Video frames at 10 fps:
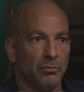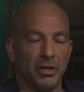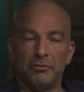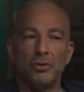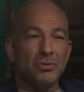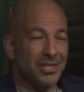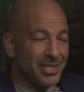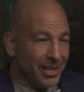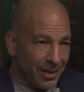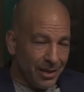But if you
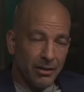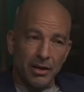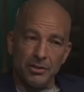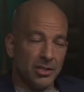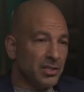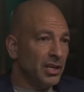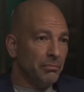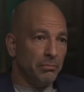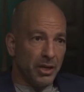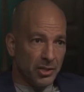sit here and just
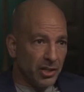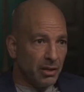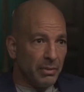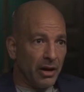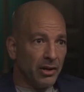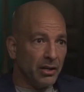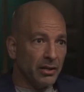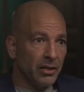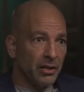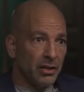keep bitching about
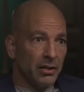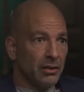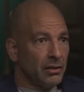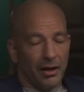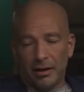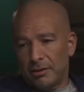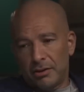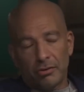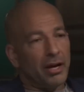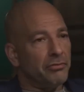it, like
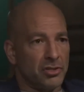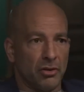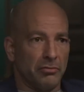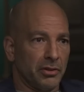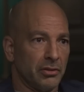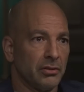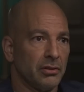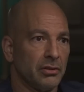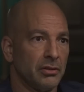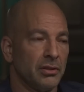your life is over.
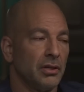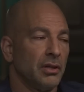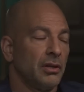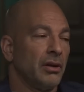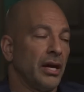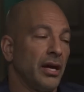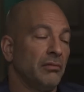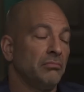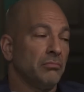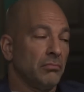
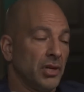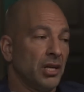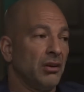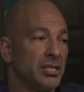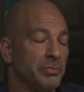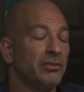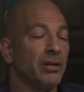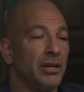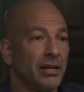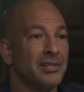And, you know, I spent
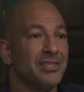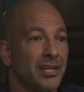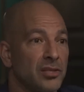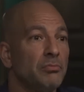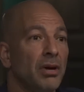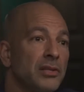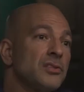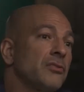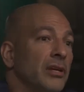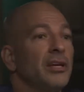the next 6
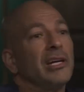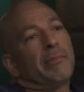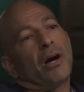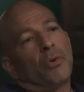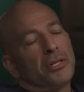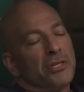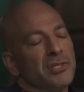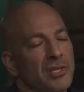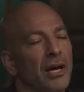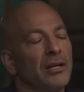months thinking about what she
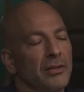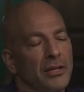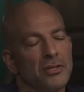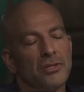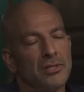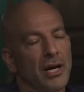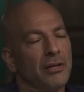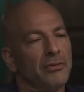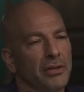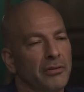said and then just
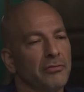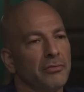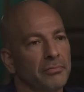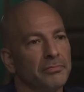decided to leave.